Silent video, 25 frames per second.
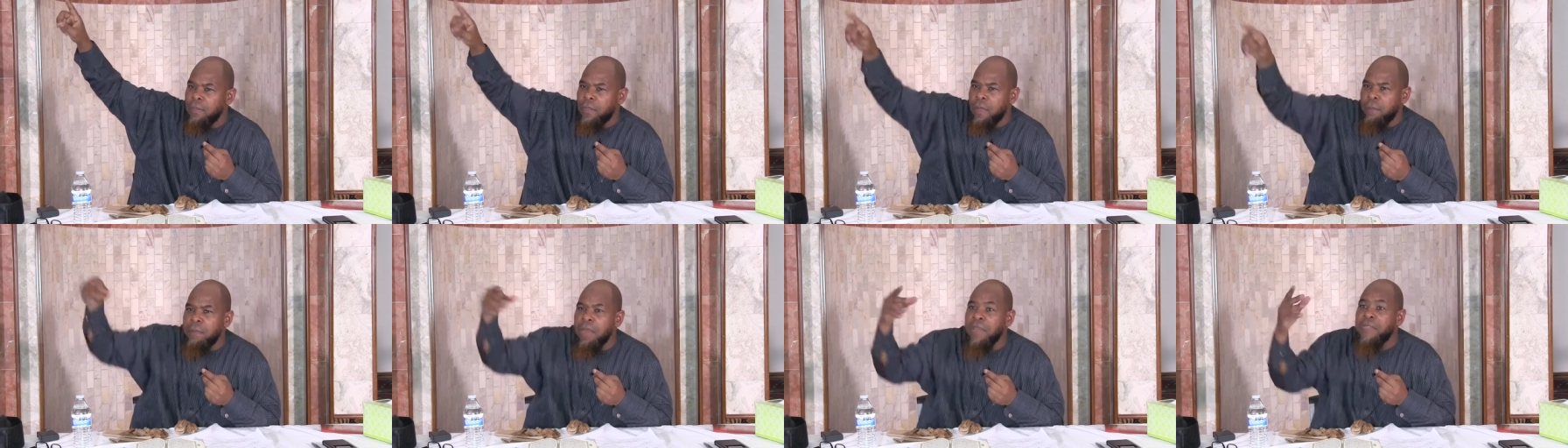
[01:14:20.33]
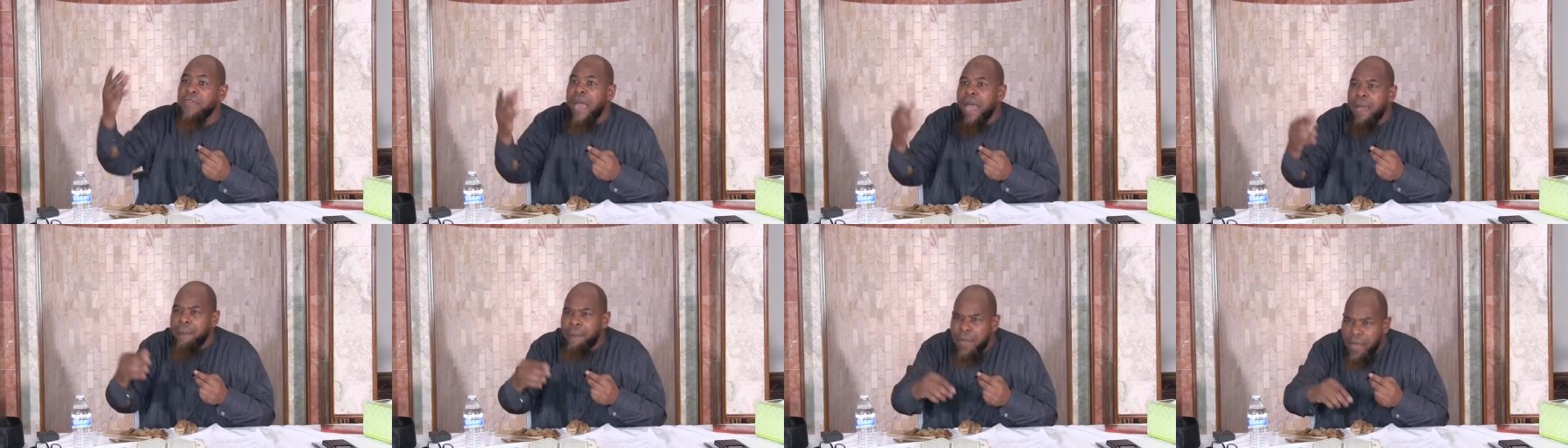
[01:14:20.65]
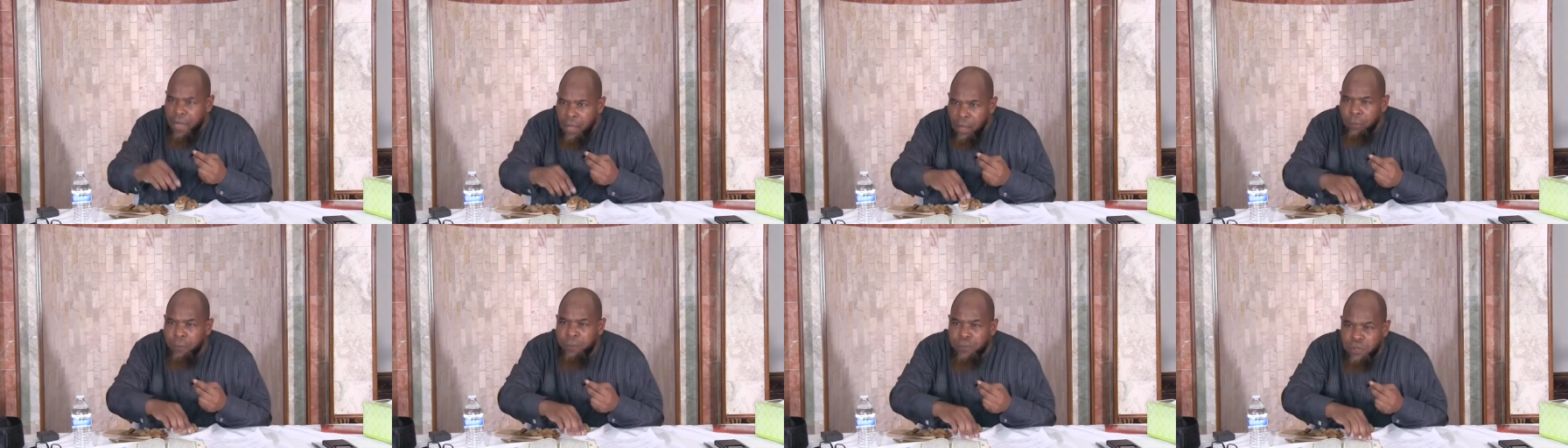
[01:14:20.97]
The madhab
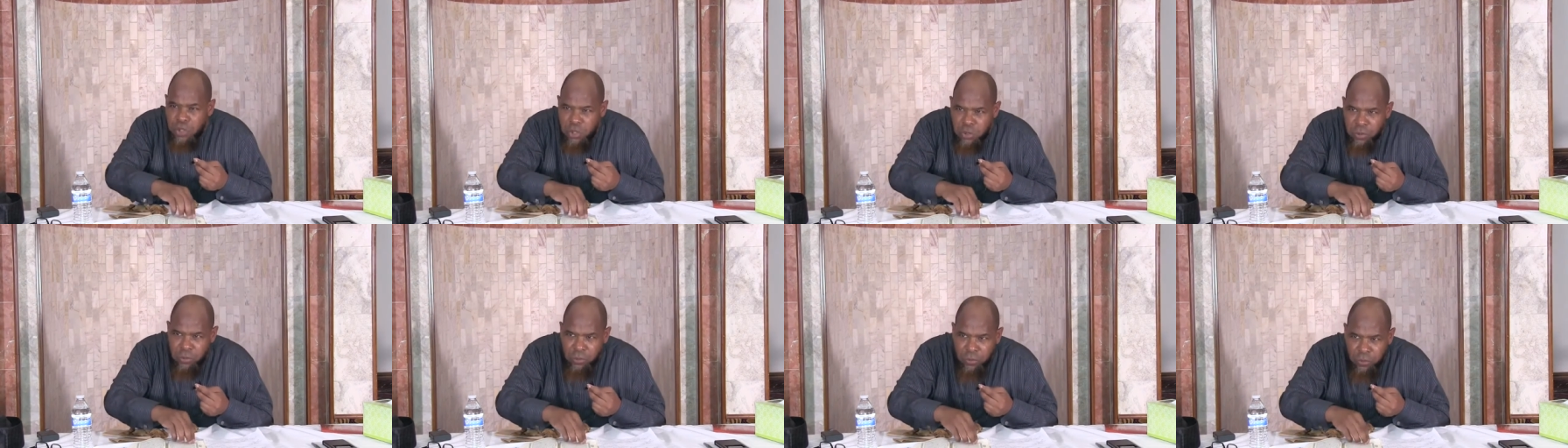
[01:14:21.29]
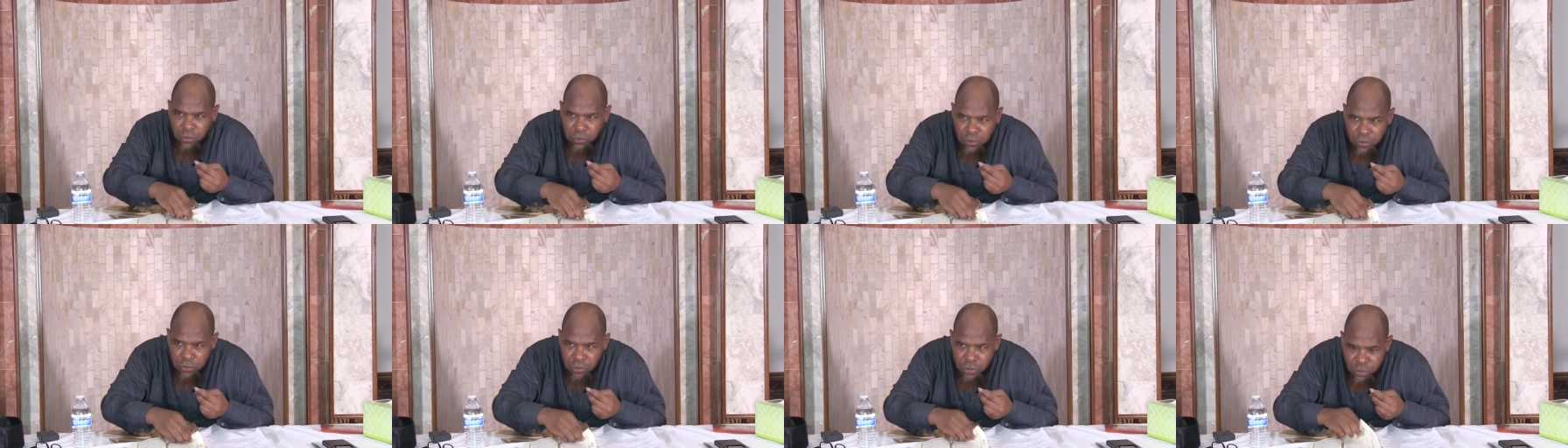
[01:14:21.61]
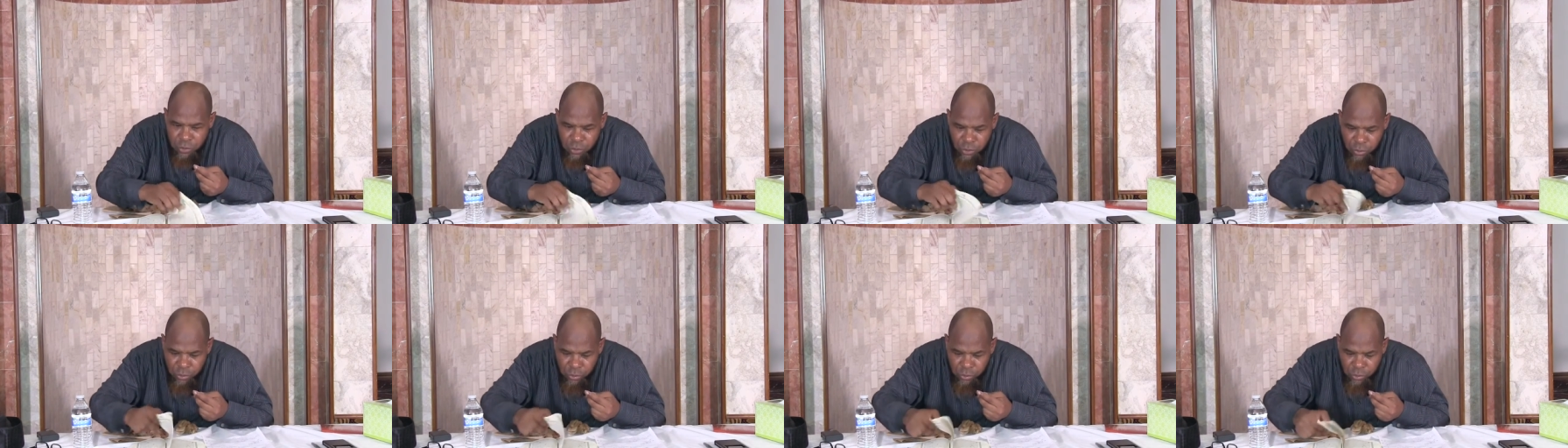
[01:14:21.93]
helps you
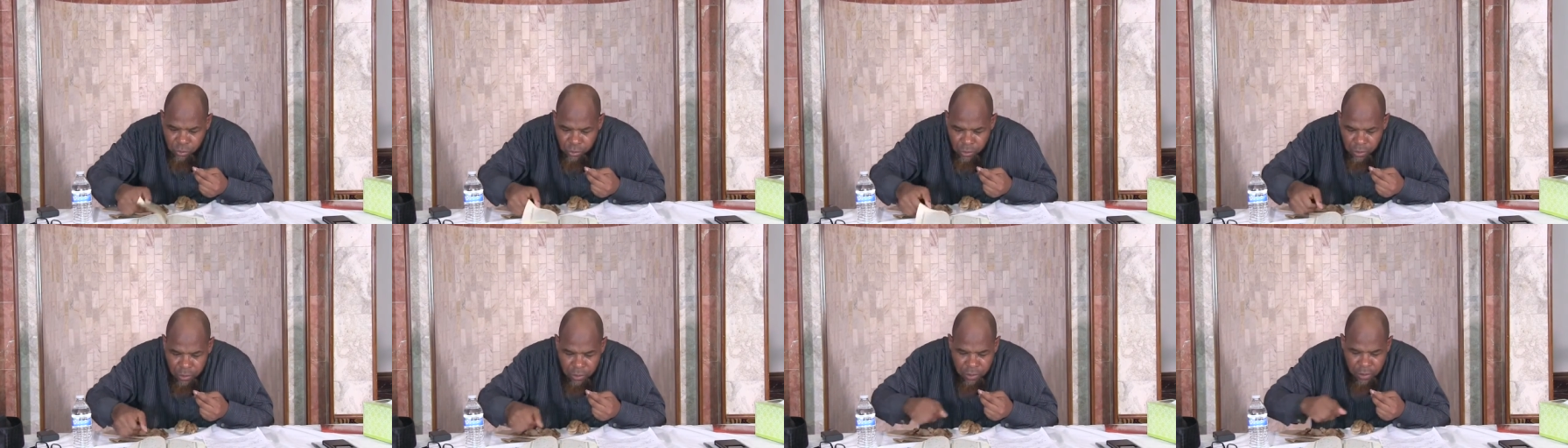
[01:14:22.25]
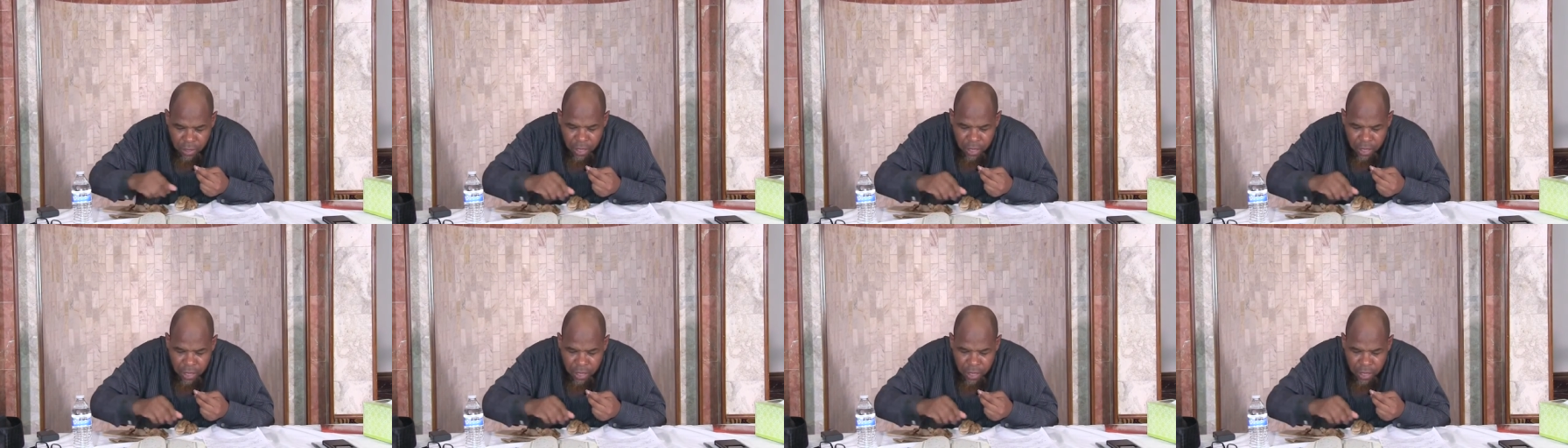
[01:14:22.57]
to